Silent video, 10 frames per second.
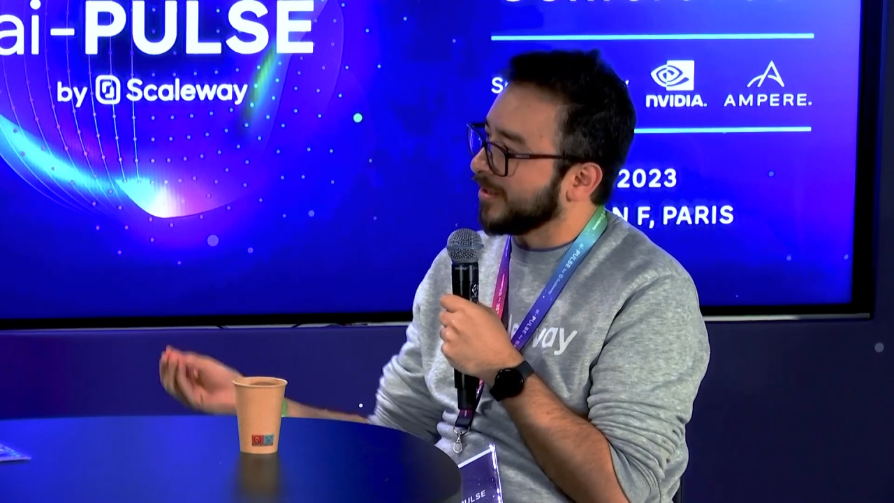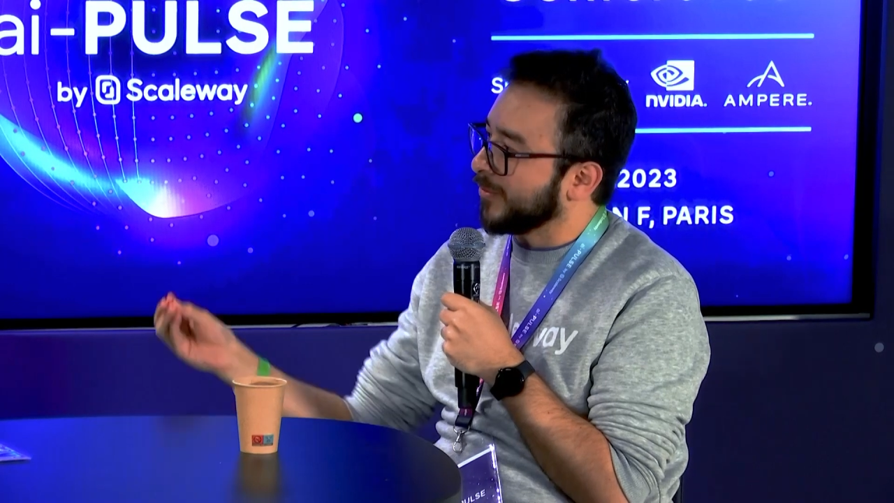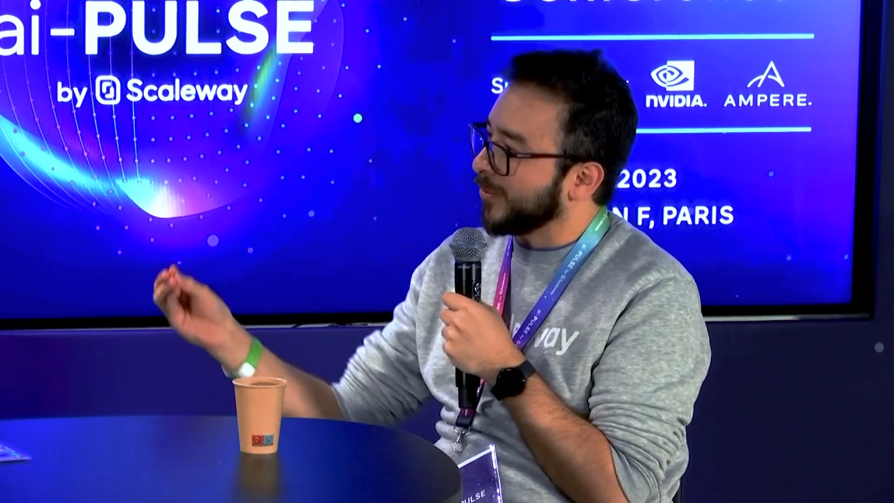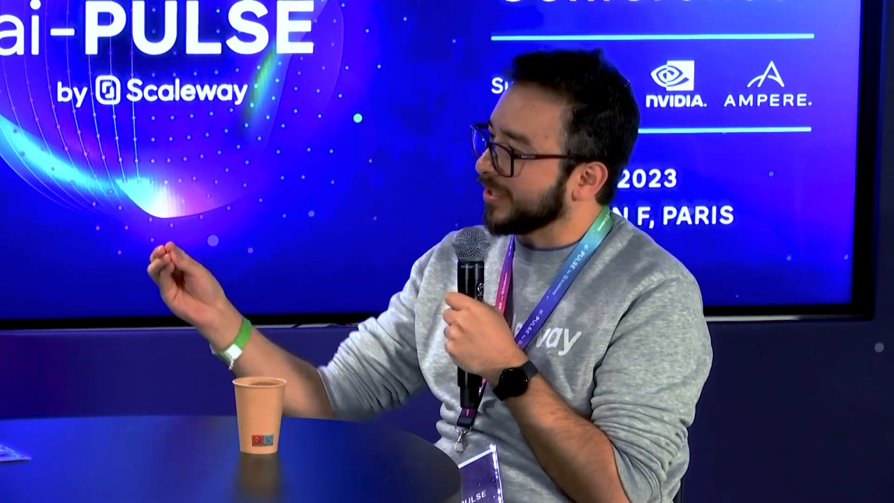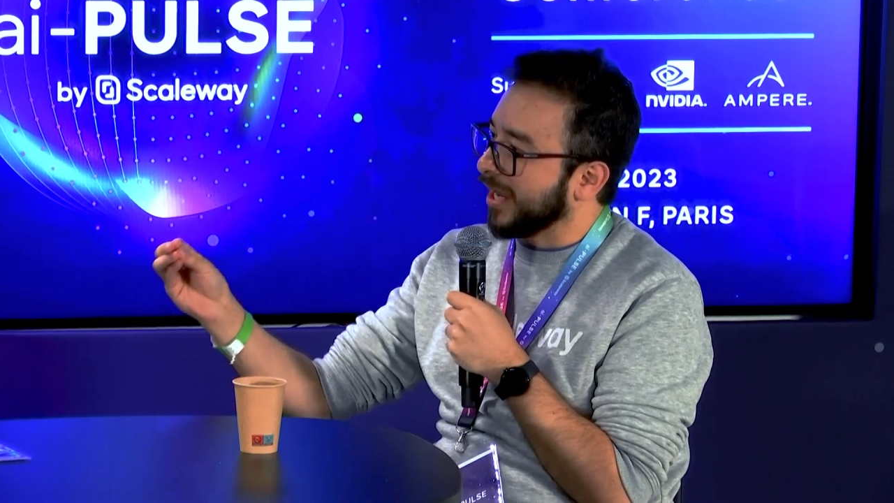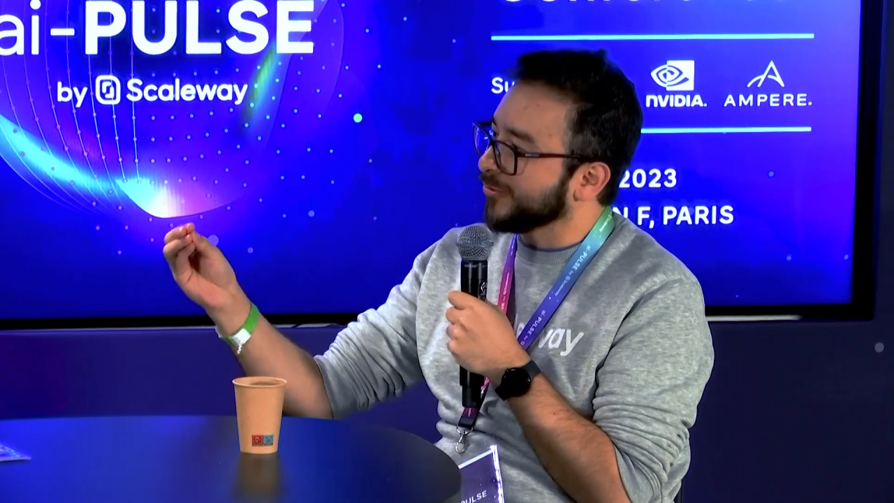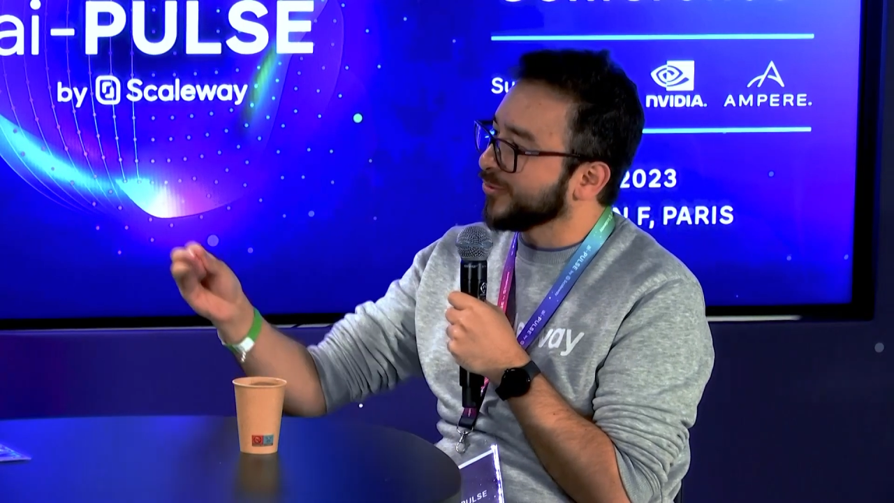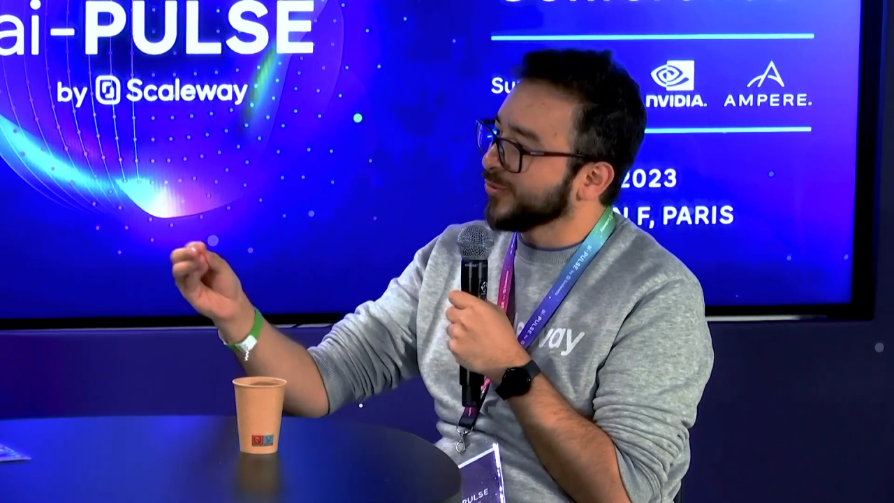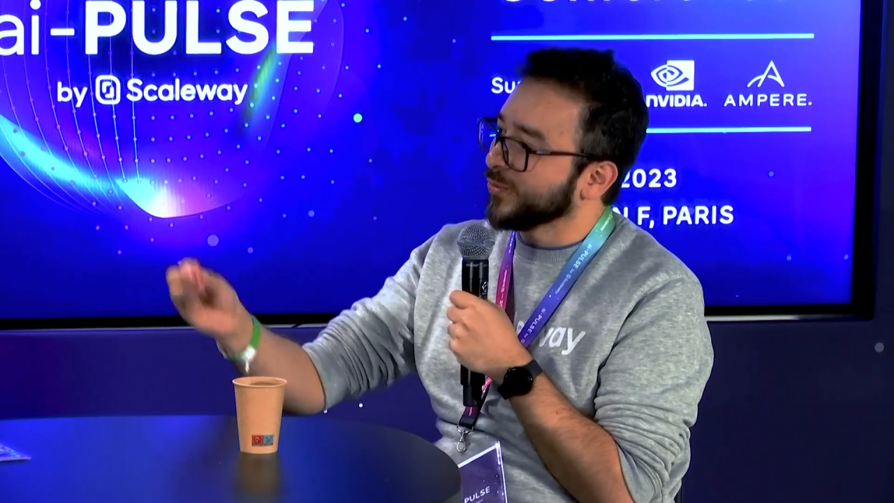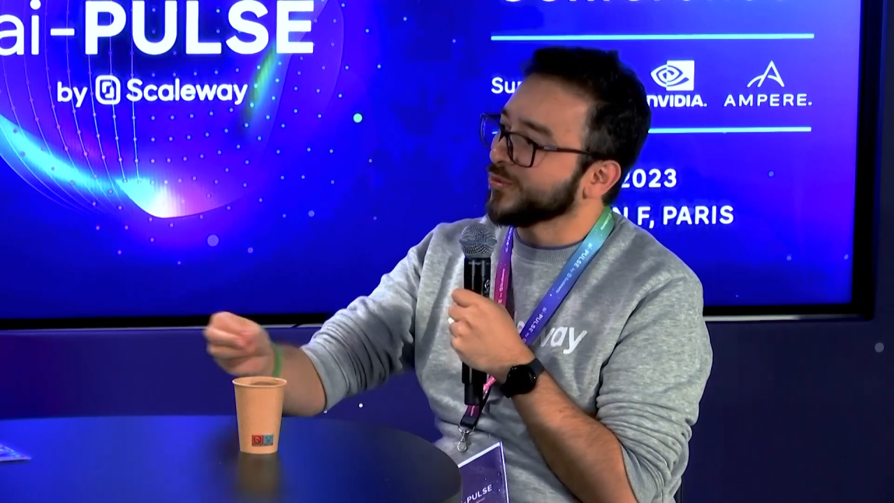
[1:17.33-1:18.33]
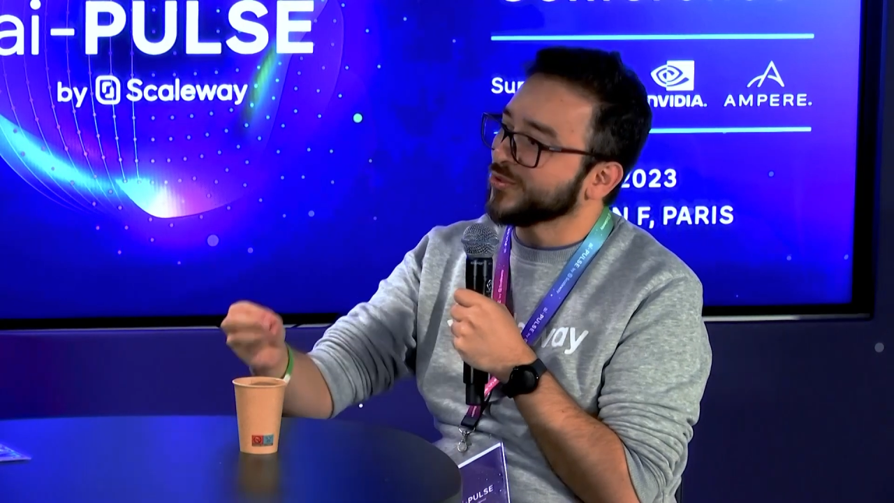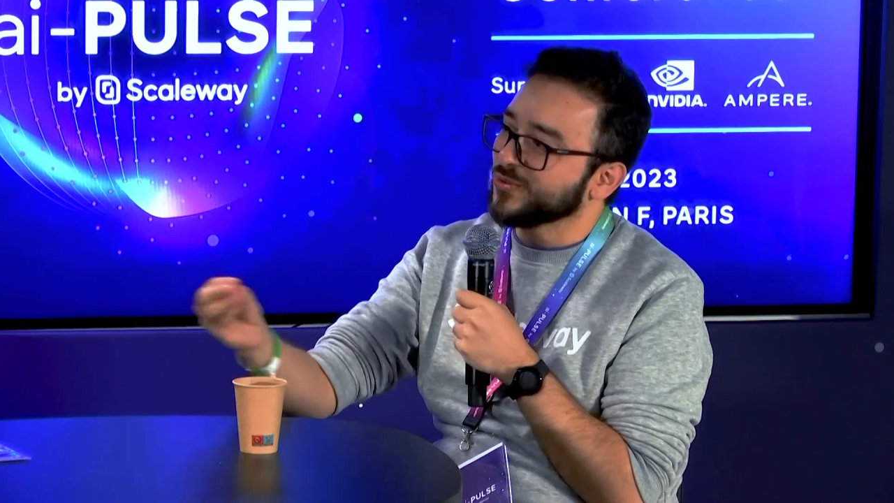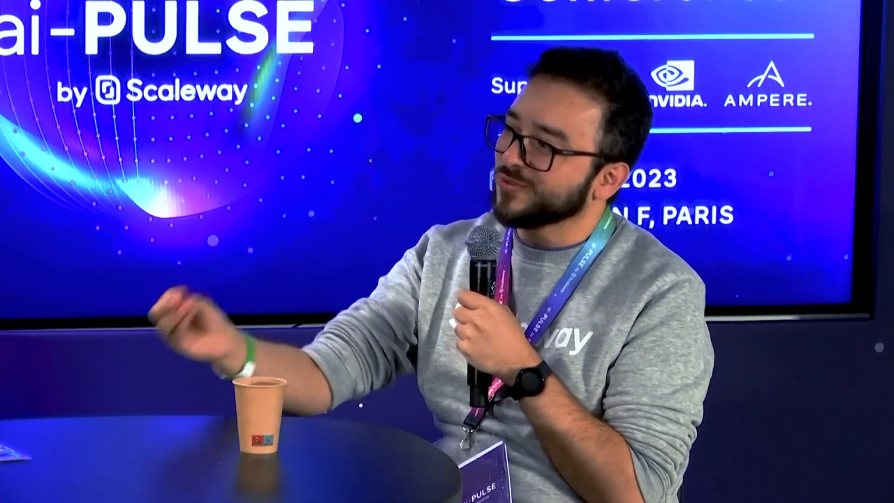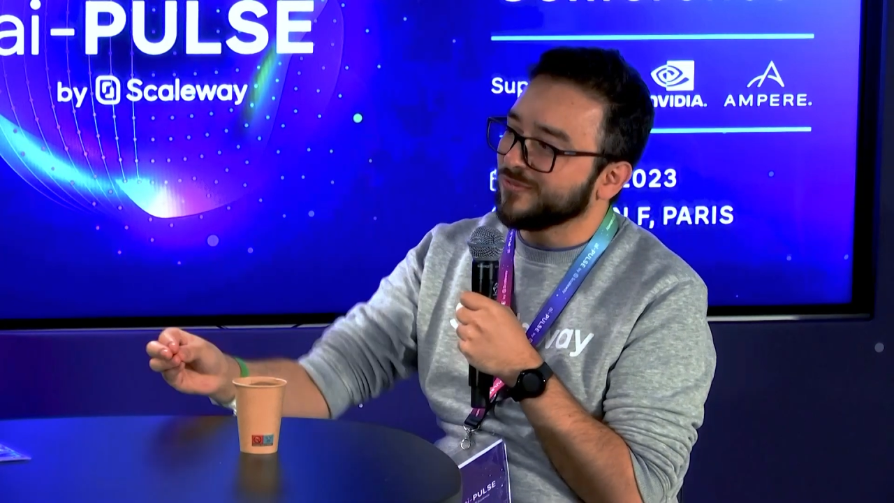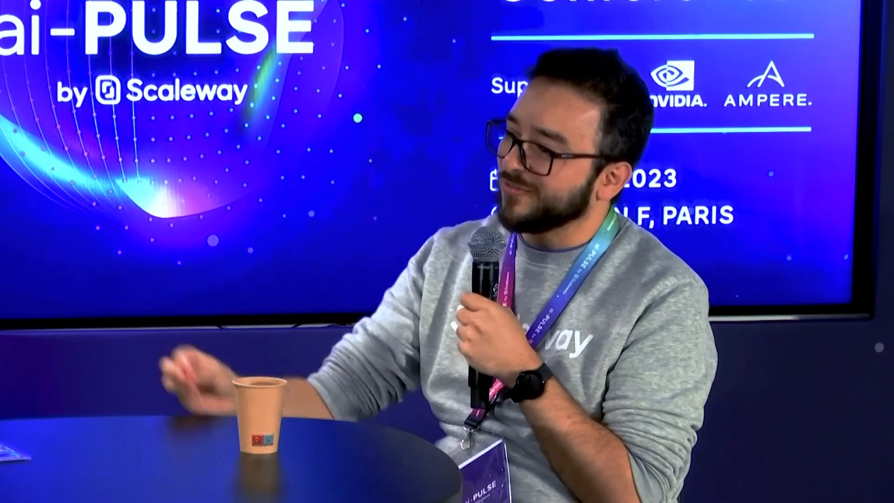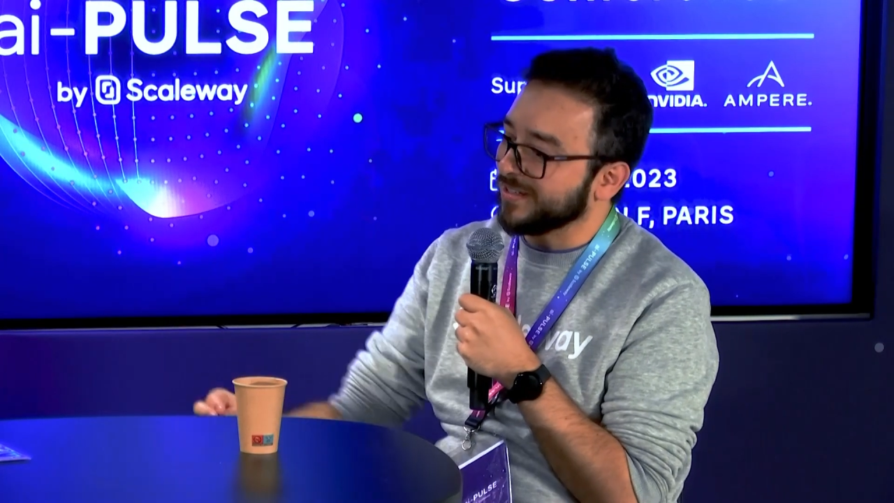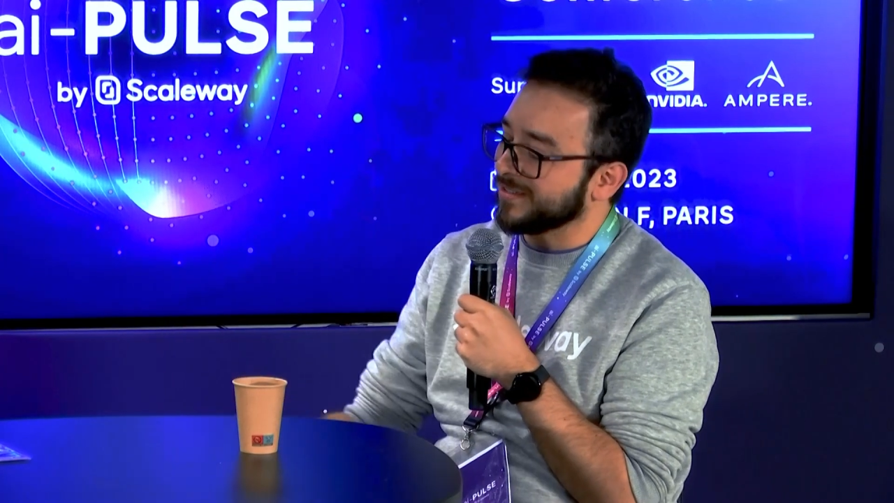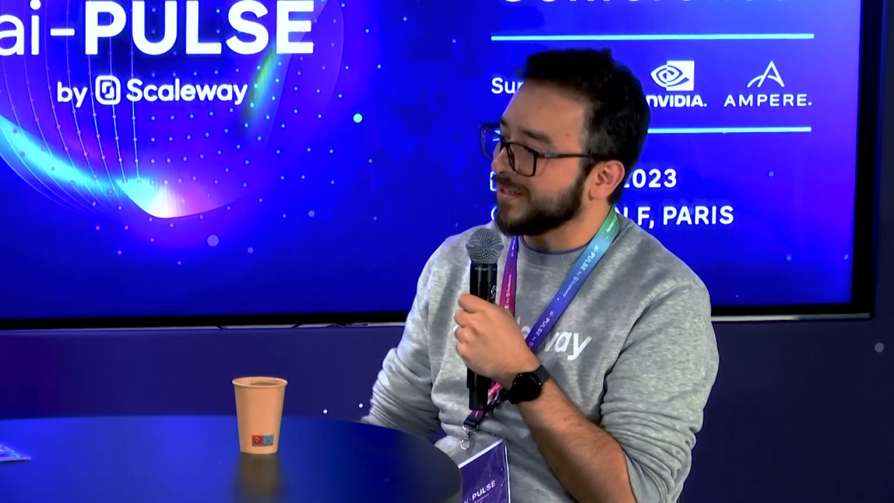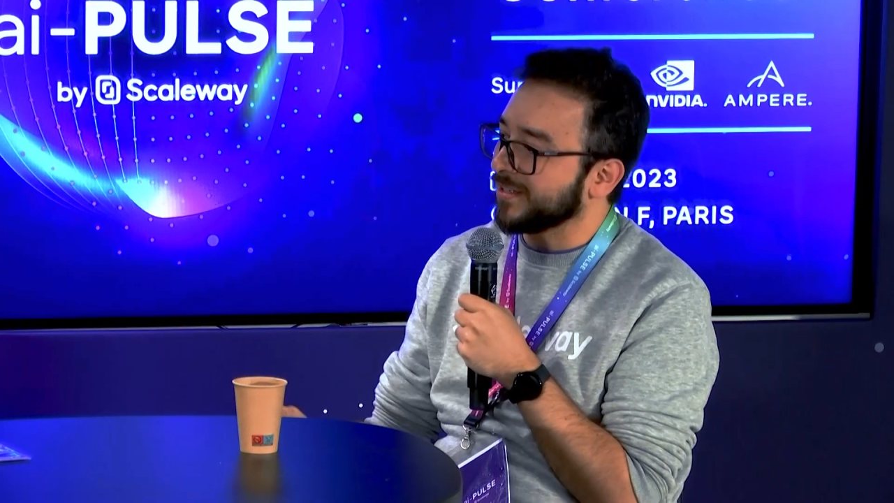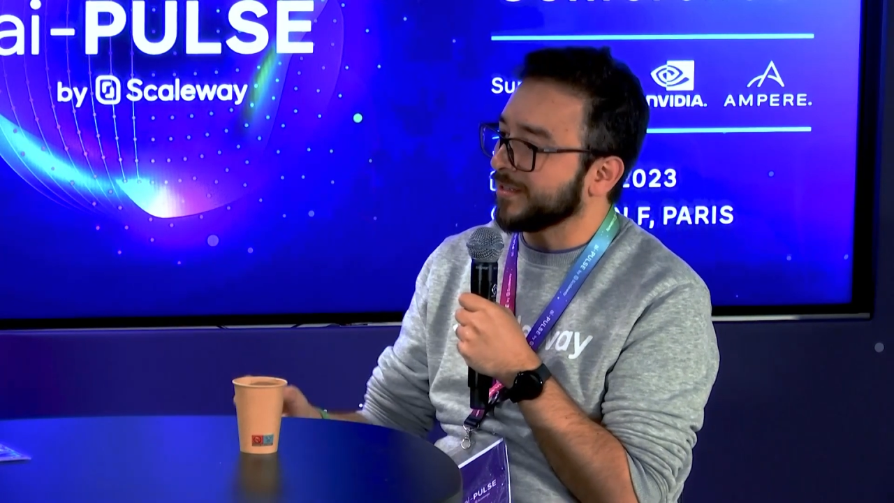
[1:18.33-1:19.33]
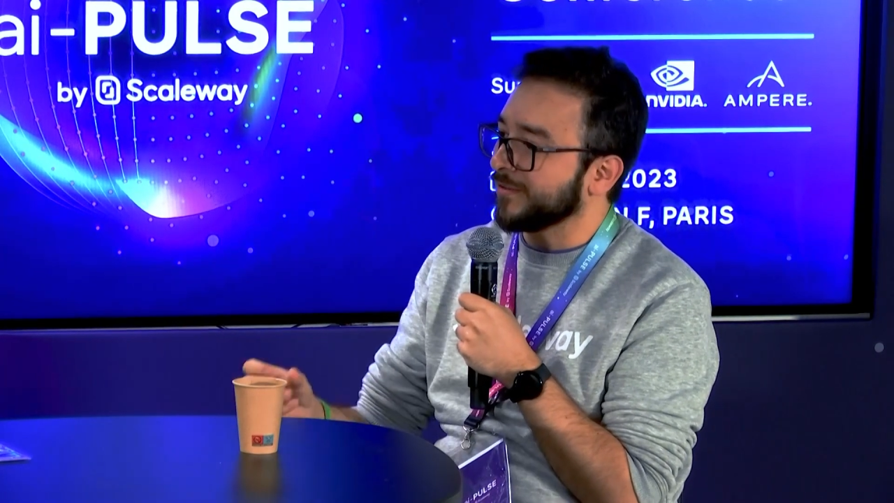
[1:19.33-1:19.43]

Would you define that